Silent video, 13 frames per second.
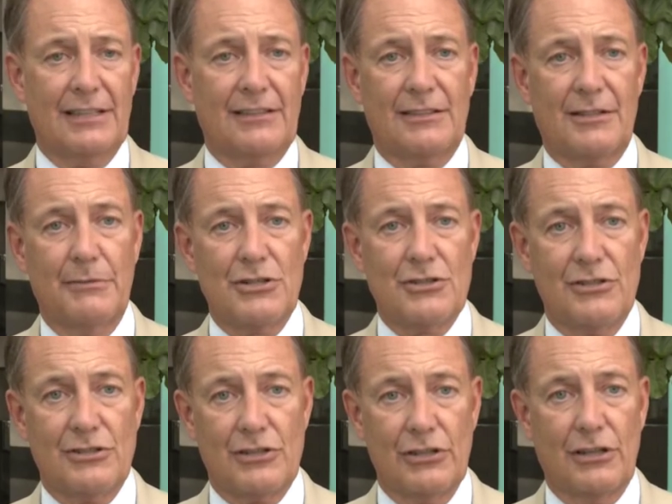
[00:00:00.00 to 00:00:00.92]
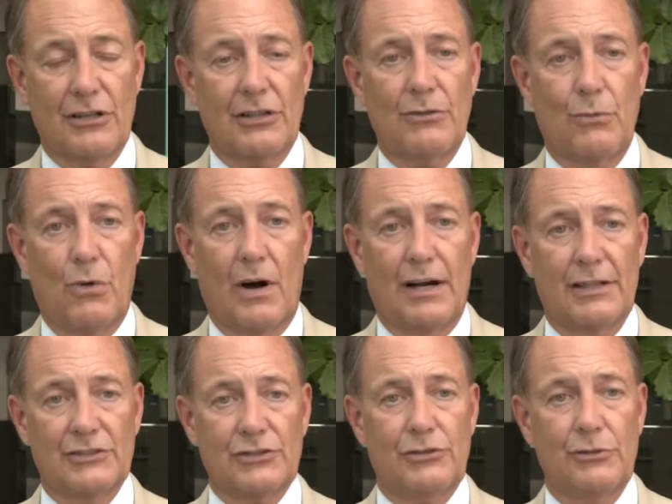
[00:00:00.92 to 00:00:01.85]
that the commission took
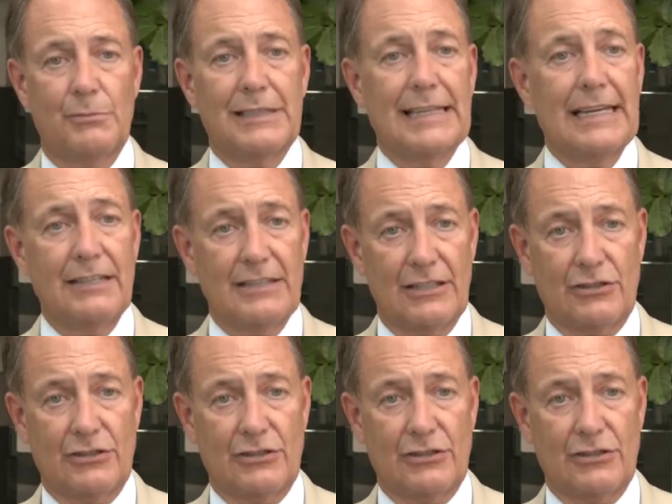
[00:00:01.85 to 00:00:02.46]
was to begin